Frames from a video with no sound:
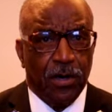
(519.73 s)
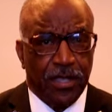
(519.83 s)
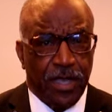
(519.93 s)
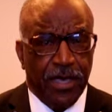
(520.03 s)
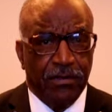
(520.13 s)
uh,
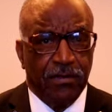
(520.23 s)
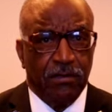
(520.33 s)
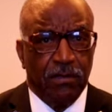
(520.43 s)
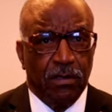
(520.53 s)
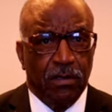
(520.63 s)

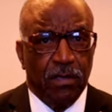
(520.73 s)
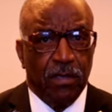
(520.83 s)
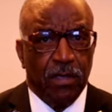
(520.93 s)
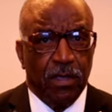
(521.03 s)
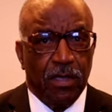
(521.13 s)
again,
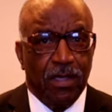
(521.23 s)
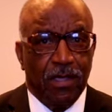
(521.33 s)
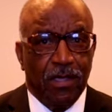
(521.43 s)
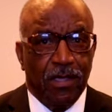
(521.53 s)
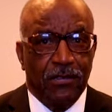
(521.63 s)

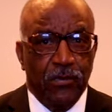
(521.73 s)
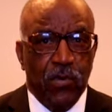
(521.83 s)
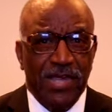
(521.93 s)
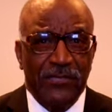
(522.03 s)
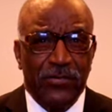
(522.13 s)

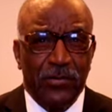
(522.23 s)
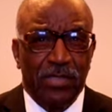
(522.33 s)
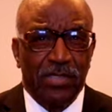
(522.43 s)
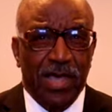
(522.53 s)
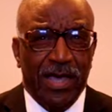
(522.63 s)
during that
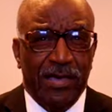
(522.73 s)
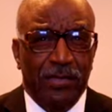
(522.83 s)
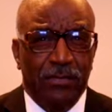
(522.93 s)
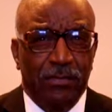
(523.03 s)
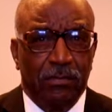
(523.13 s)
period of
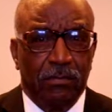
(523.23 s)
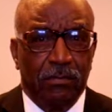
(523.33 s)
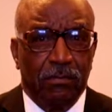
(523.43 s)
time,